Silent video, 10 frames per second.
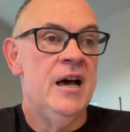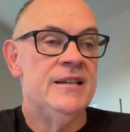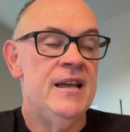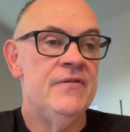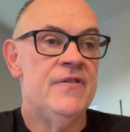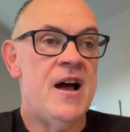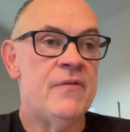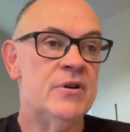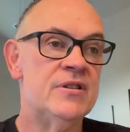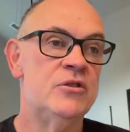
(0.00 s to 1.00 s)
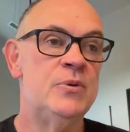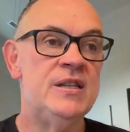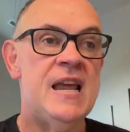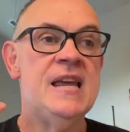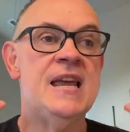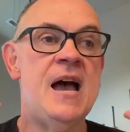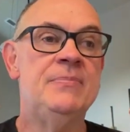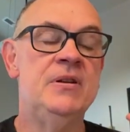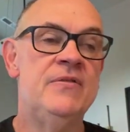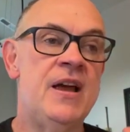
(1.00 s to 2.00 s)
10:5, where it says, we take
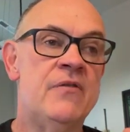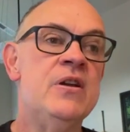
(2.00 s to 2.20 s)
captive